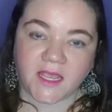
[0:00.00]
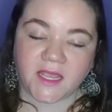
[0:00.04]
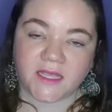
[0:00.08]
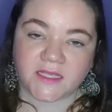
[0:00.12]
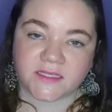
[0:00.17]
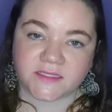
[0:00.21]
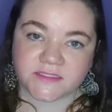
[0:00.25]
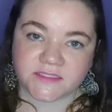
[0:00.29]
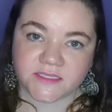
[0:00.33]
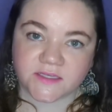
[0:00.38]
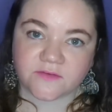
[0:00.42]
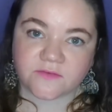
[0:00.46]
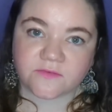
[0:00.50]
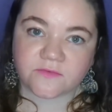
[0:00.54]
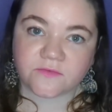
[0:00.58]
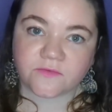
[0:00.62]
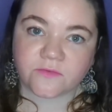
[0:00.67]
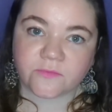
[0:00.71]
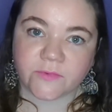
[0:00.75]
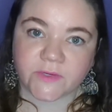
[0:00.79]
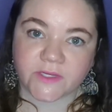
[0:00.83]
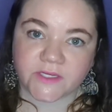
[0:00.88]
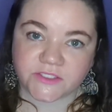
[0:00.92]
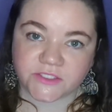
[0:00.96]
as if
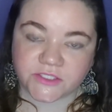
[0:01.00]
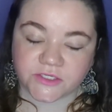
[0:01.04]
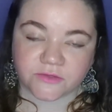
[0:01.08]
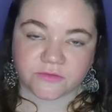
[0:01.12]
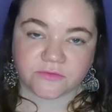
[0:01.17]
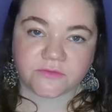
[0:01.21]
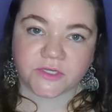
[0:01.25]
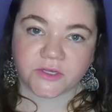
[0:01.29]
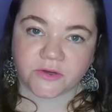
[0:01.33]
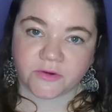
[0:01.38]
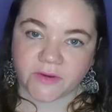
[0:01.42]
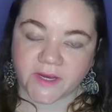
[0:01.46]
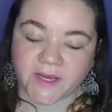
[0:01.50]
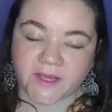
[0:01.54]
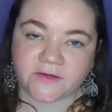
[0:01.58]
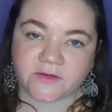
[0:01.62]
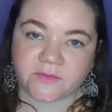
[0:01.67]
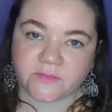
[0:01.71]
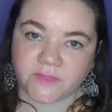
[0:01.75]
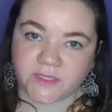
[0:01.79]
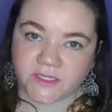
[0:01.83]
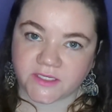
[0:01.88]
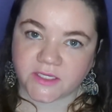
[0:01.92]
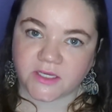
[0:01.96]
we don't know how to
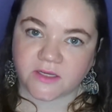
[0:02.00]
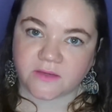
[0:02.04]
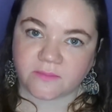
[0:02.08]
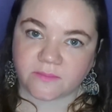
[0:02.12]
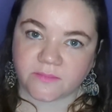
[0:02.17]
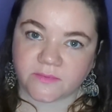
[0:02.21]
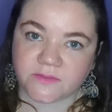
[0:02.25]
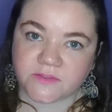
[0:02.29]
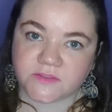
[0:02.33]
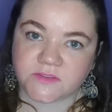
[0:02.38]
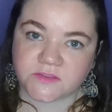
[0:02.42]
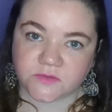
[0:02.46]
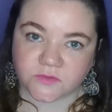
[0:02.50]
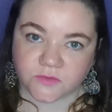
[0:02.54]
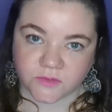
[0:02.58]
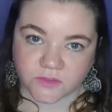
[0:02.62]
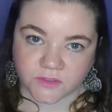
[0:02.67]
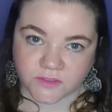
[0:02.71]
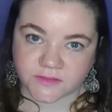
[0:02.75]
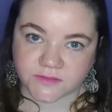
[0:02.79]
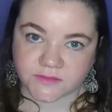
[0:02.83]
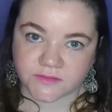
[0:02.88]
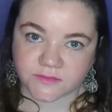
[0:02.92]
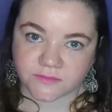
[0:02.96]
make up
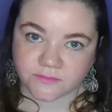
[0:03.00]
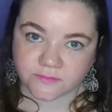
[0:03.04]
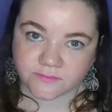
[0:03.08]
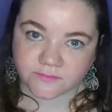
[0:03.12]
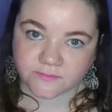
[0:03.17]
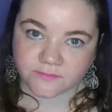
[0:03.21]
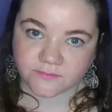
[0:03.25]
stories.